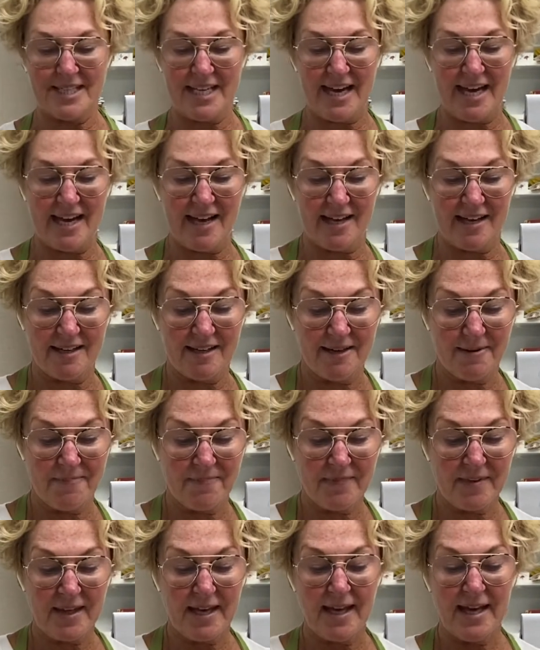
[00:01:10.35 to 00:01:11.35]
add,
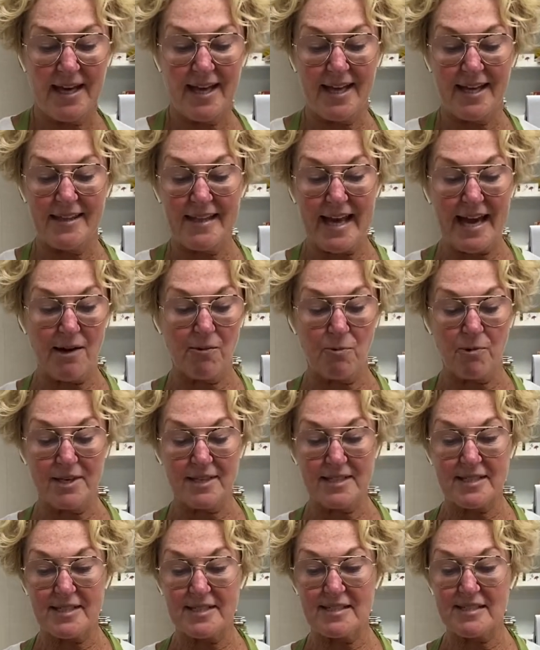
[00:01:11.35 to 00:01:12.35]
and that
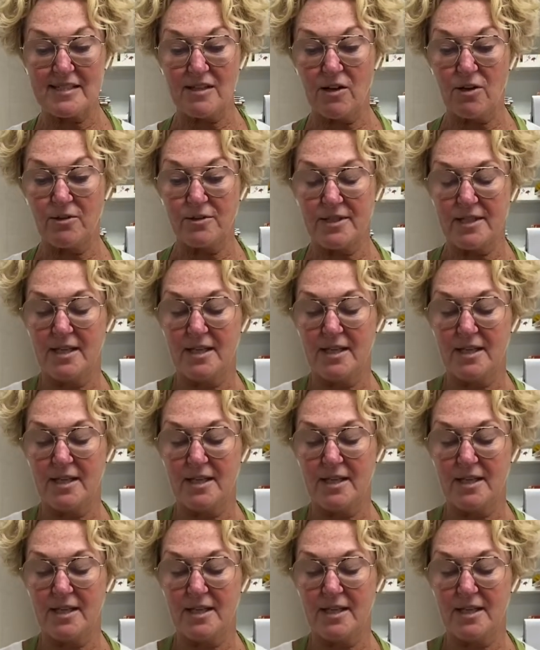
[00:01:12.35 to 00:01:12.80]
was salt.